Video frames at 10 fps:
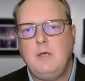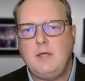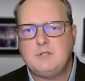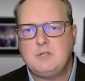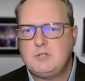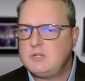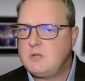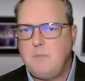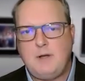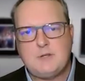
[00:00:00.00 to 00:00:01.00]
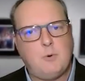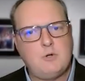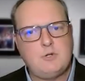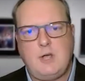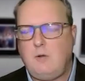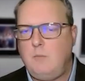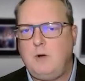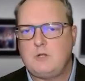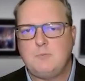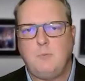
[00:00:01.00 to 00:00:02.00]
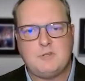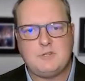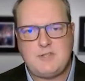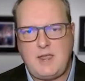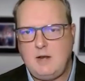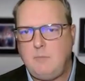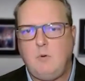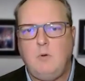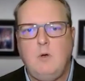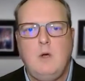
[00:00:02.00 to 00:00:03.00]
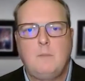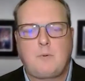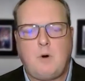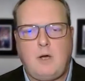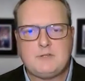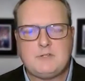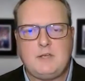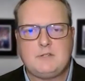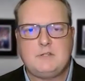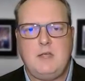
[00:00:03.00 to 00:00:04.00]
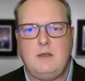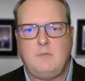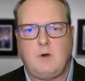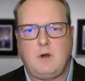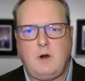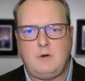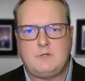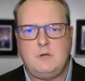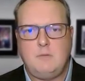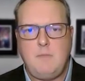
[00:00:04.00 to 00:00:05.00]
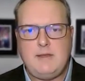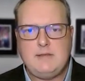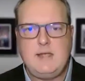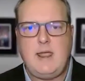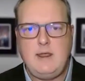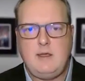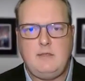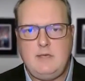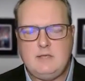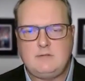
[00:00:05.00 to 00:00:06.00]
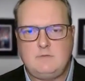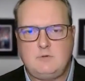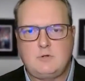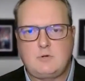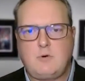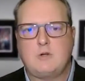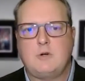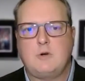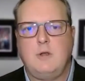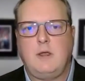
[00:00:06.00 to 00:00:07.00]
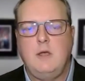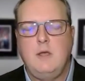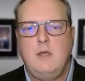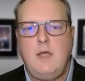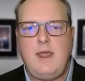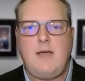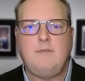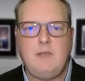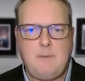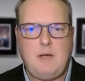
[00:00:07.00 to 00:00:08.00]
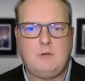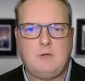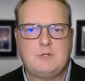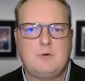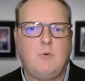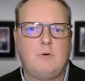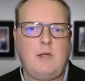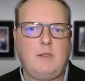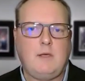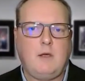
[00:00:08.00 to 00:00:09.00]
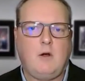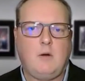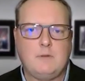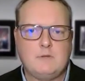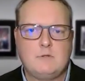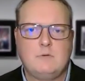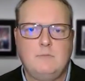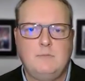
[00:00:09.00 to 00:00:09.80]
it's just a much more gentle, much more sustainable process in regards to maintaining these structured and heavily embellished or delicate garments.